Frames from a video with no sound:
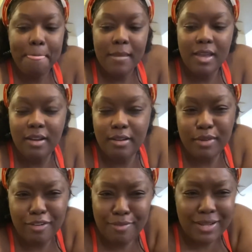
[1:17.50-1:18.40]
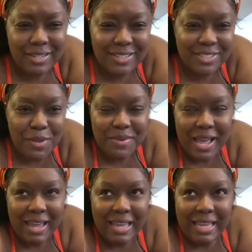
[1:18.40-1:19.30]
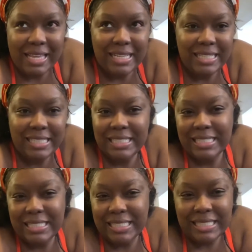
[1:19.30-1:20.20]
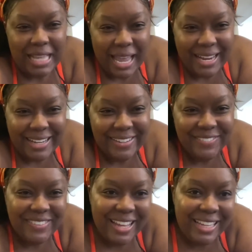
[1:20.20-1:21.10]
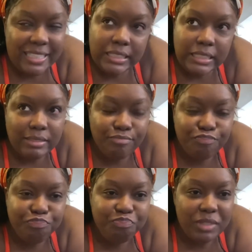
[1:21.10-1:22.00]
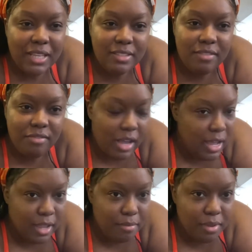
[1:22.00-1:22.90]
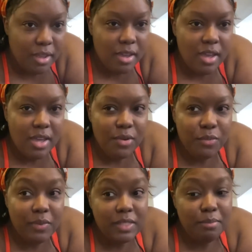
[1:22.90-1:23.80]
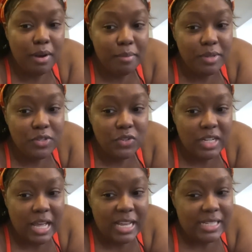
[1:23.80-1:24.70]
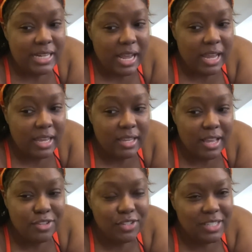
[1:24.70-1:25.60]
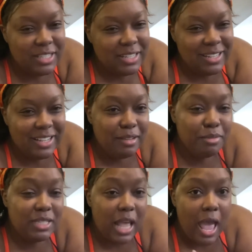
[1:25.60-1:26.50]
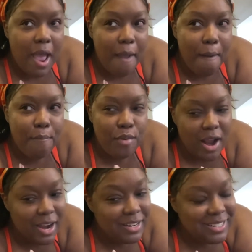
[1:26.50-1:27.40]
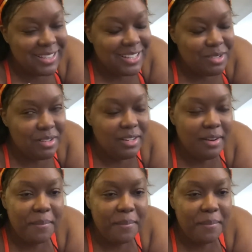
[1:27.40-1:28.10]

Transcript: Everybody here is so nice, kind of like, it's a vibe. We went to Bourbon Street last night, as you can see in the clips prior to this one.